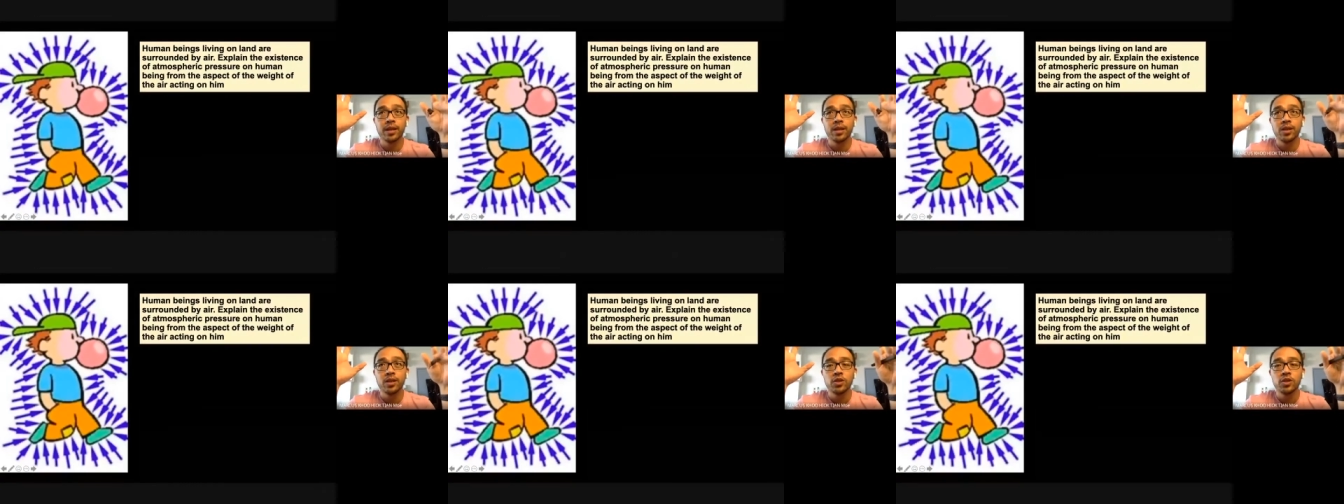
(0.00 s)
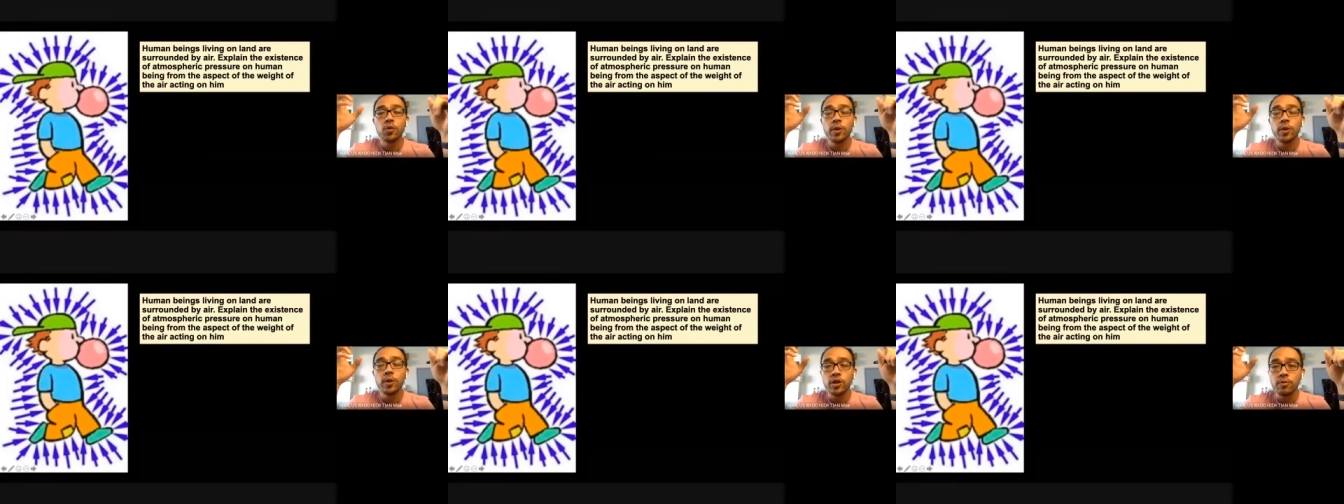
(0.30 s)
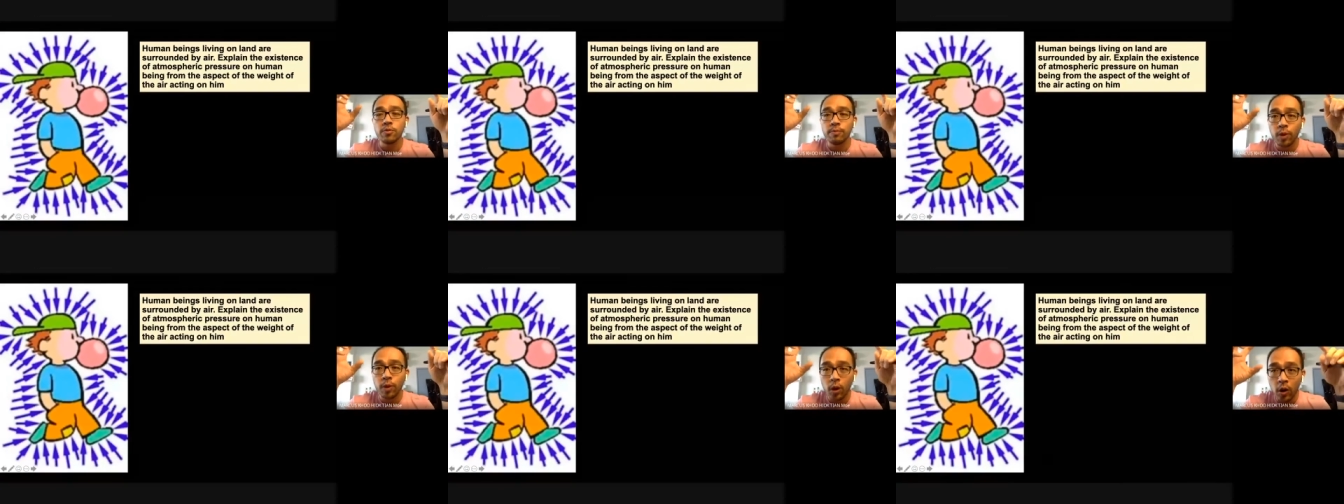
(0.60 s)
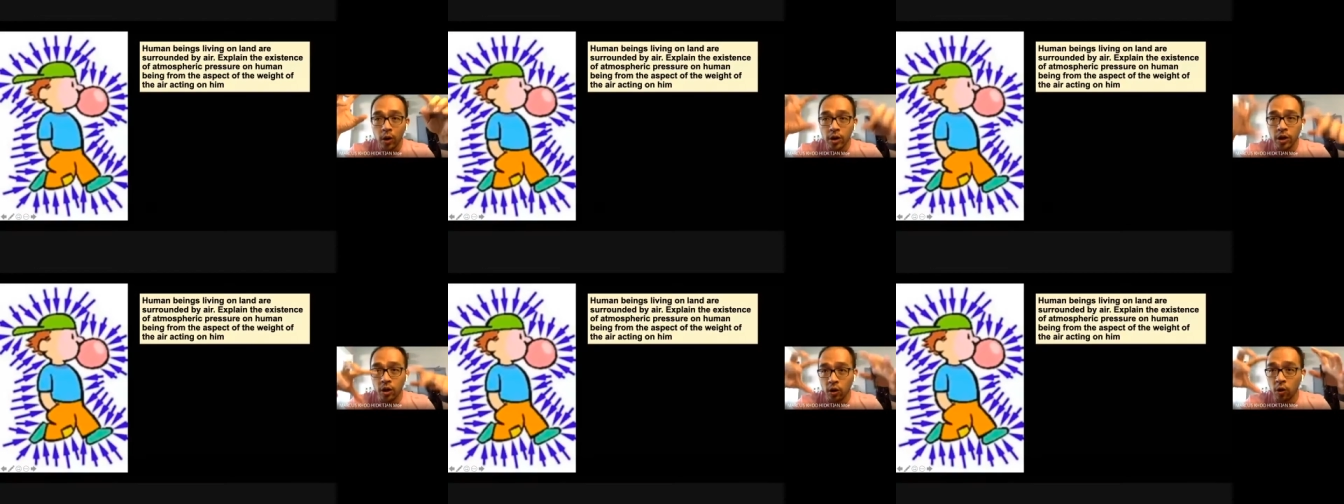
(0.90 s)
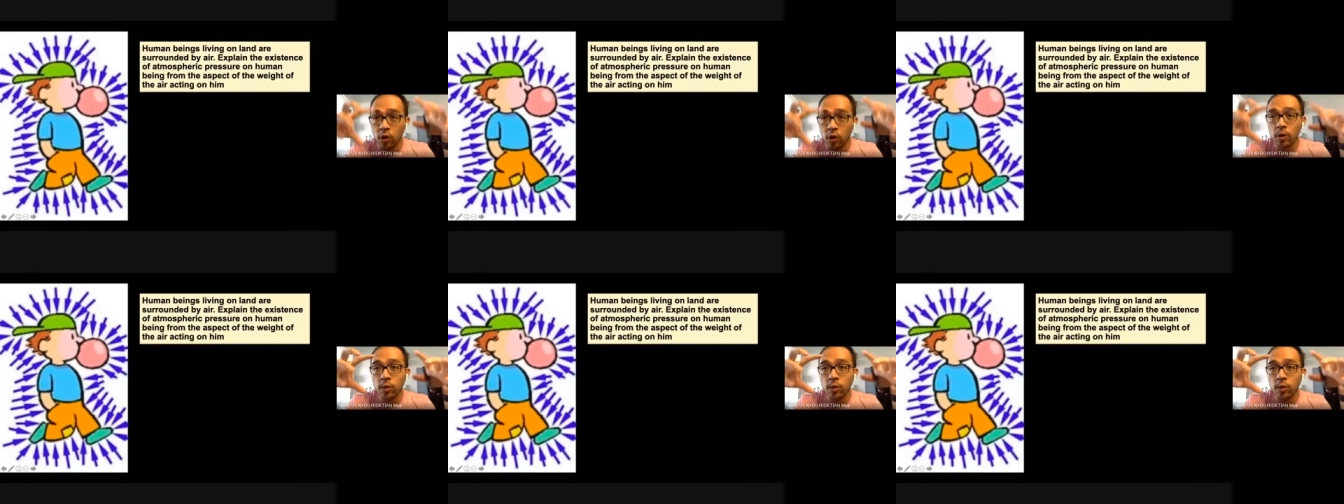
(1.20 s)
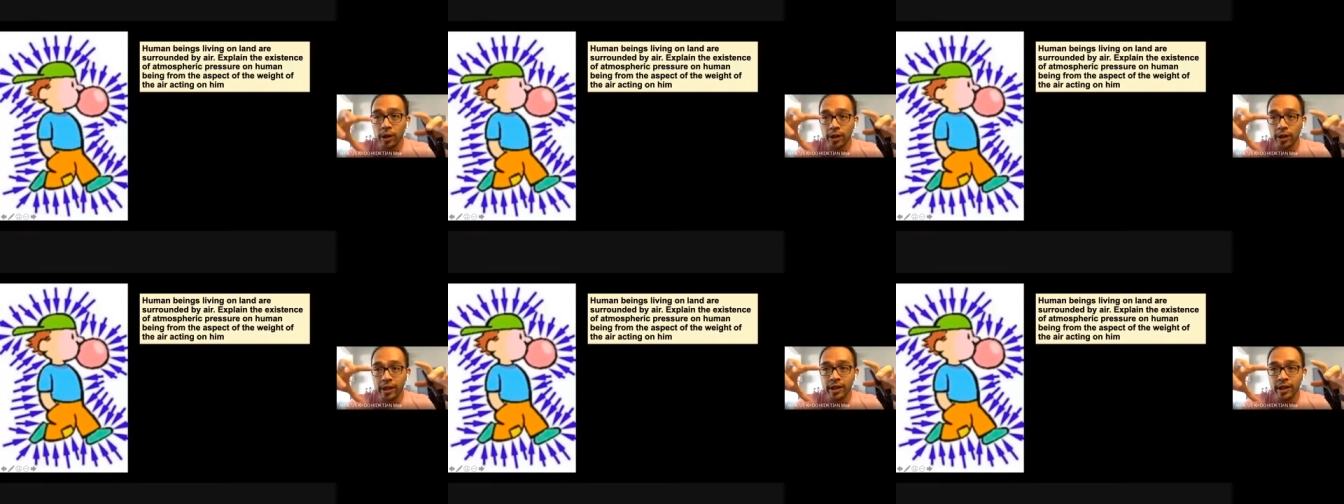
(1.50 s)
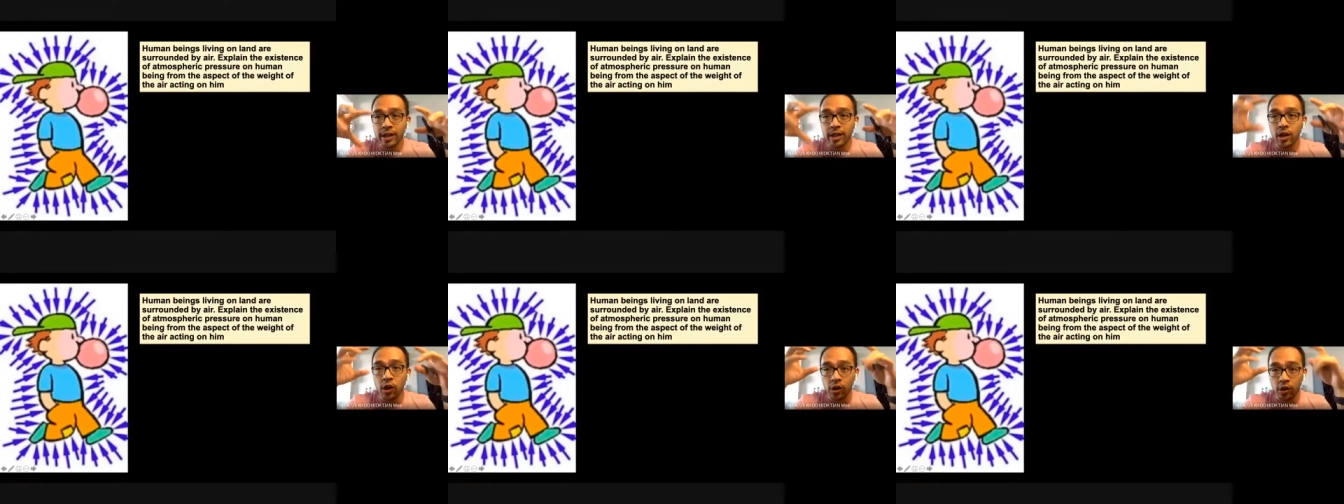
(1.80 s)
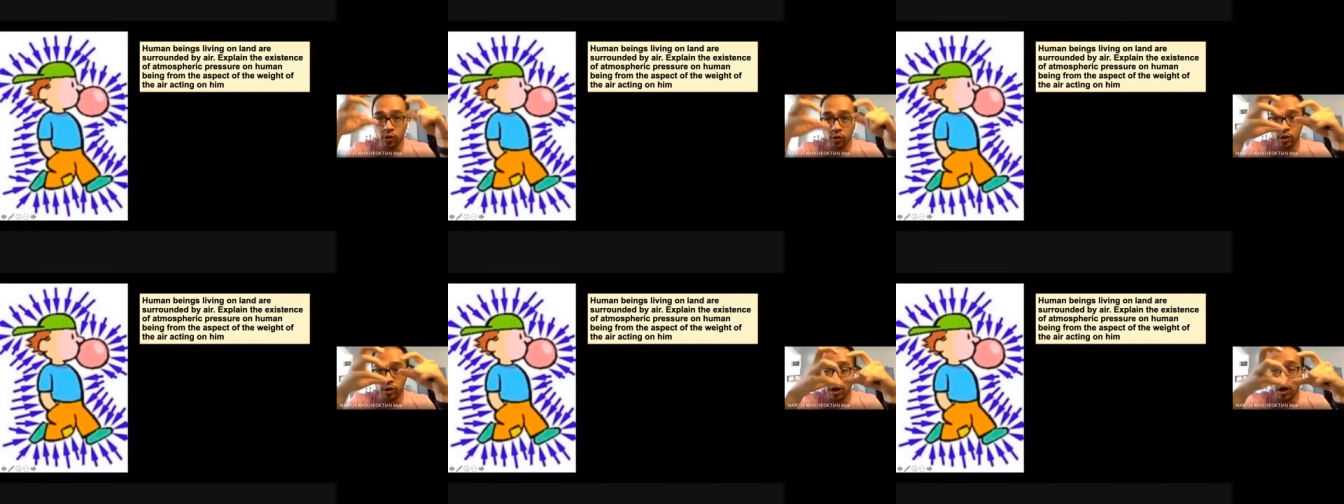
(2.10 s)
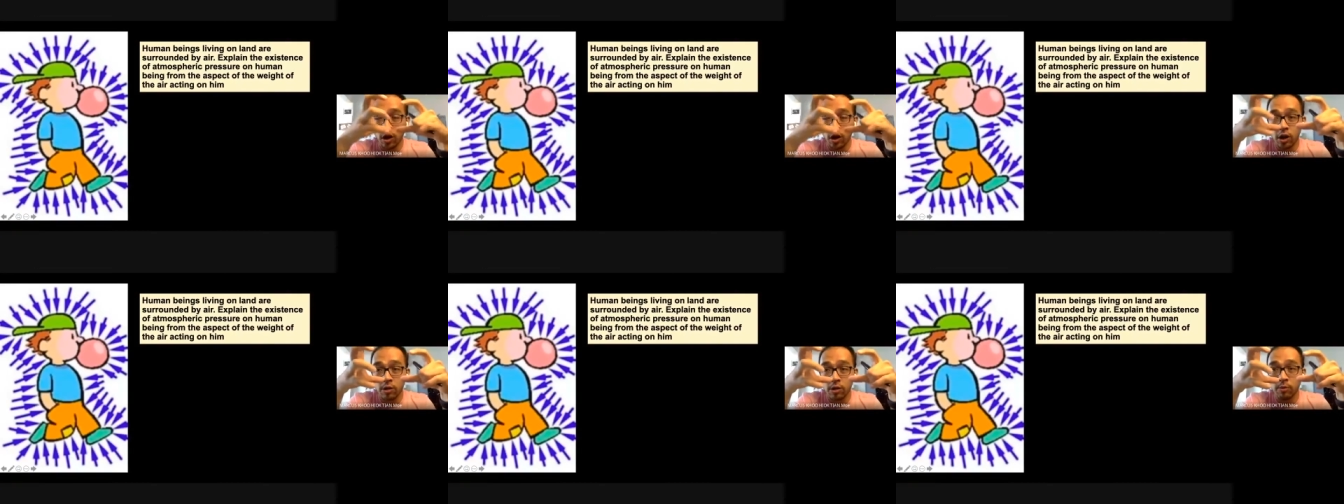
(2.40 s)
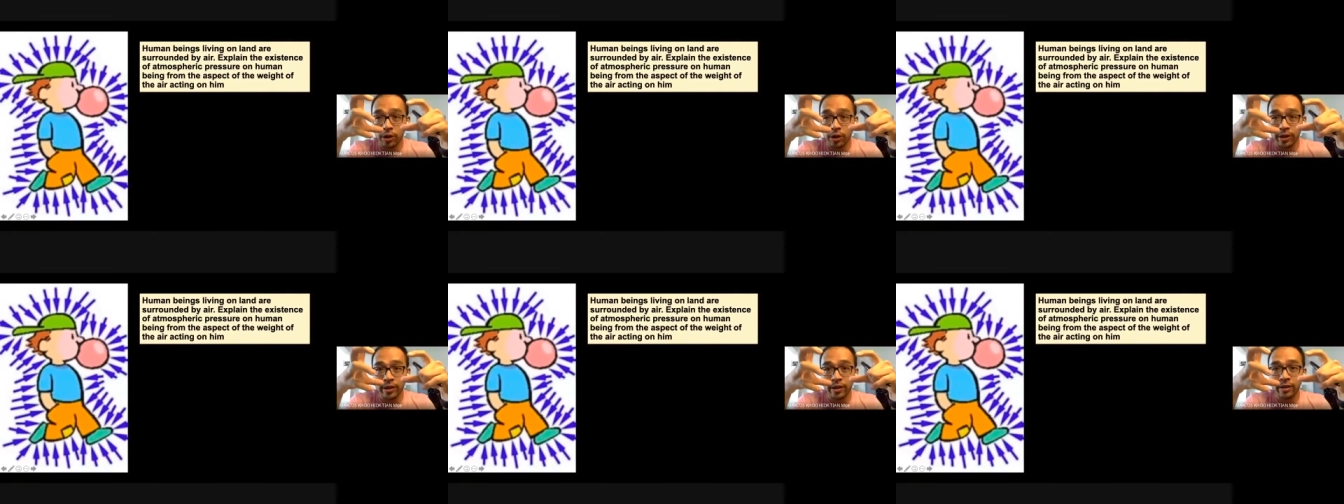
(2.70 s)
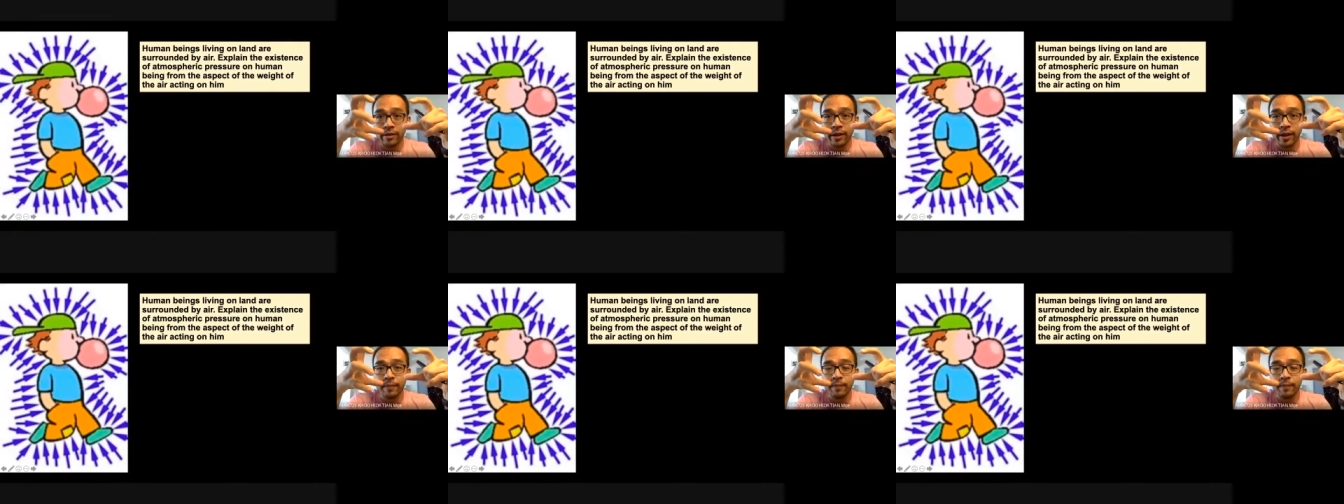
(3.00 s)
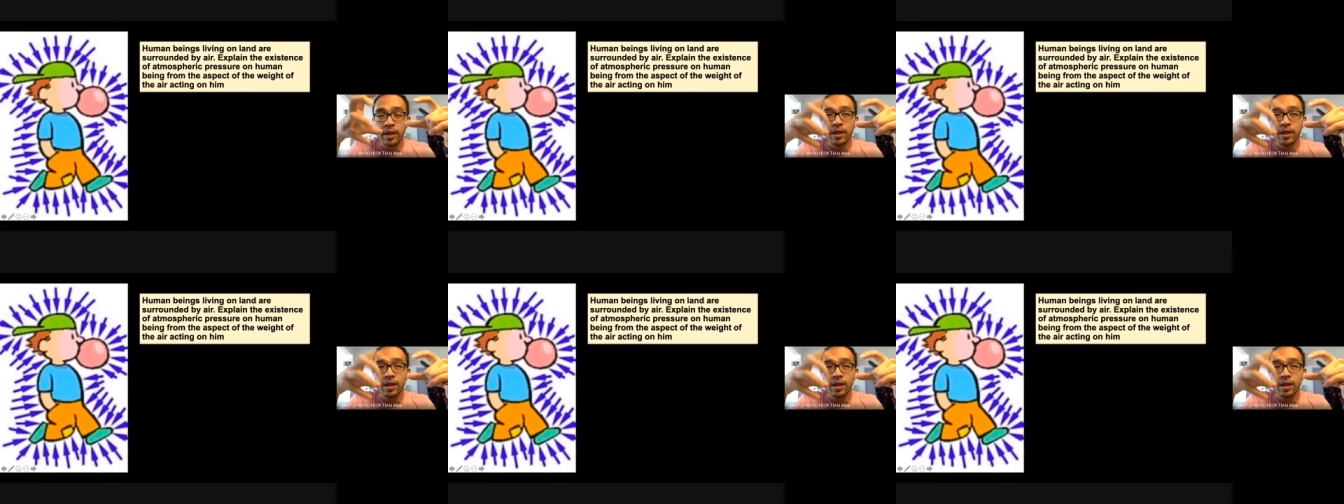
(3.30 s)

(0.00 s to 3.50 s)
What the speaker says: so when you pour the cold water onto the hot bottle, right?